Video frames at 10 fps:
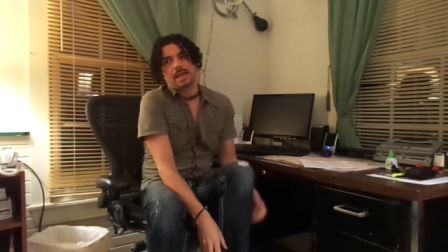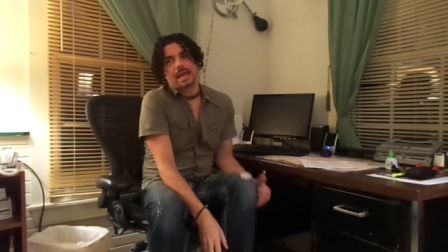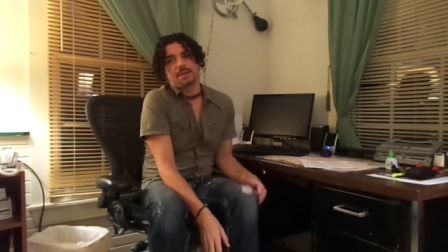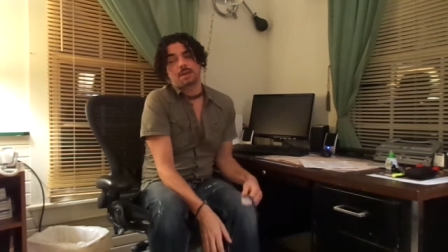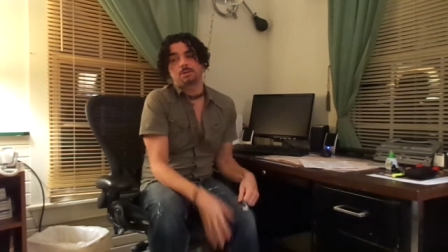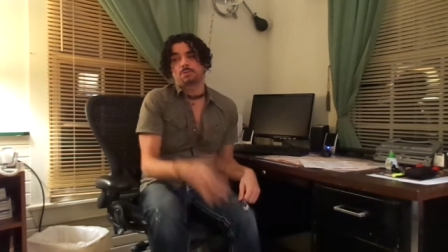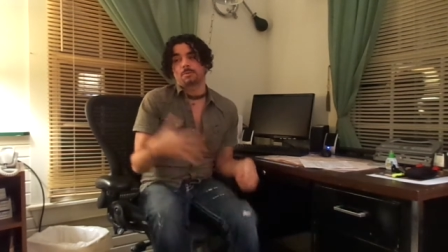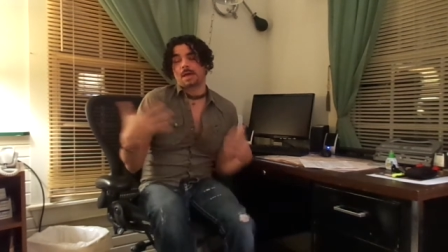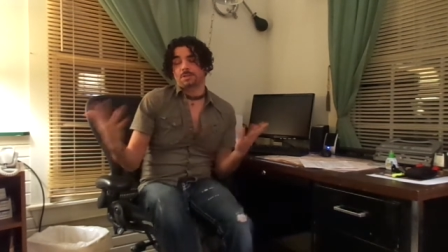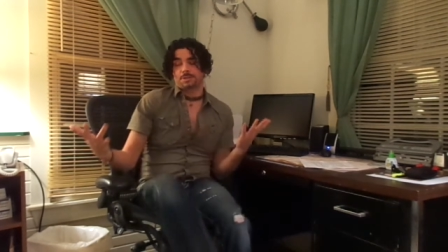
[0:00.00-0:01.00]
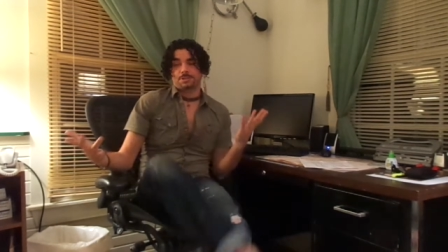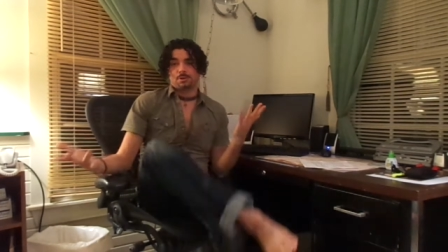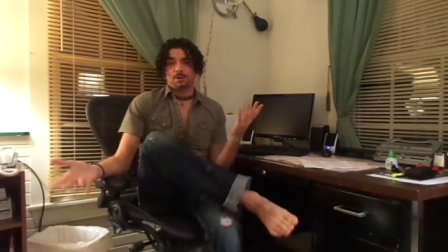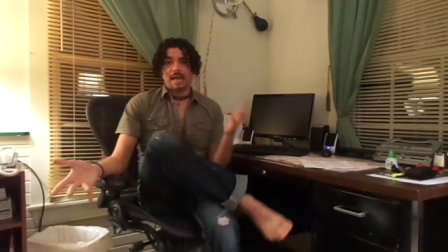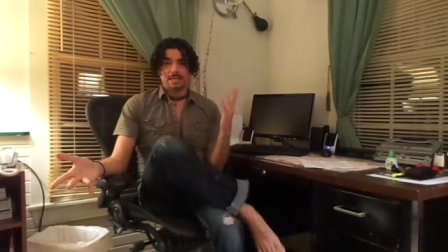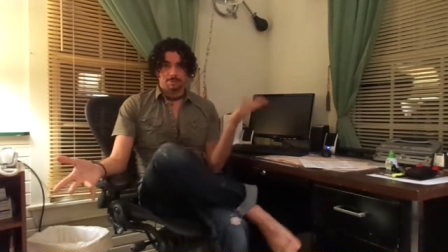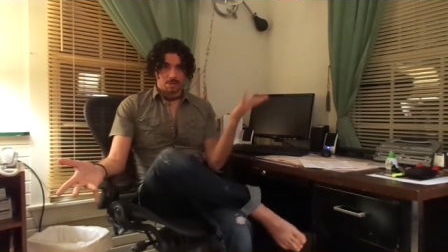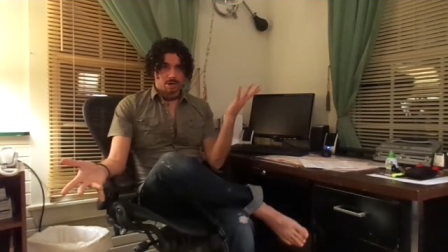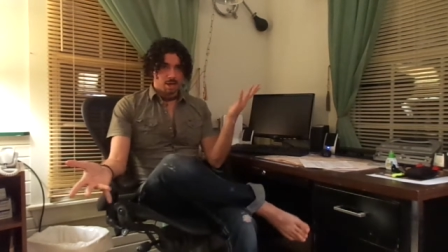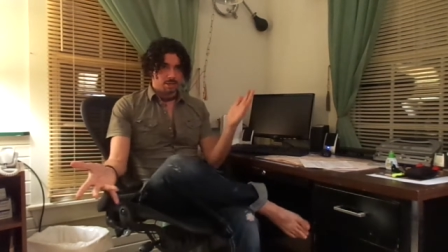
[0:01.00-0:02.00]
And I went to a Methodist school,
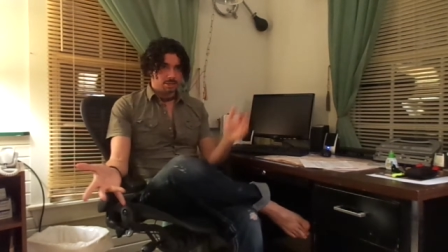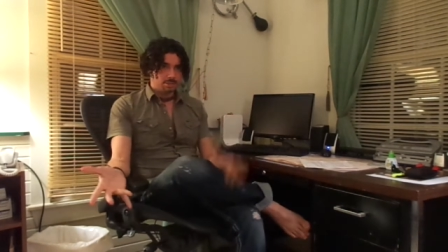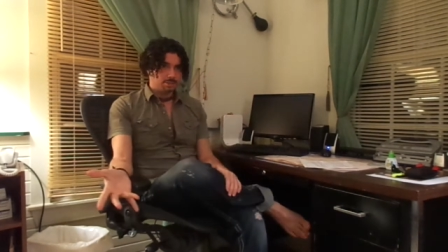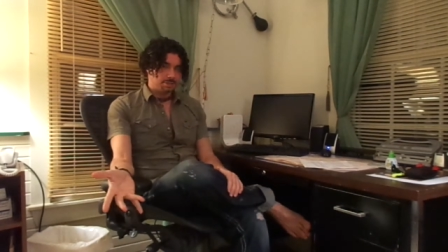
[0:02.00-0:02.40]
Asbury College,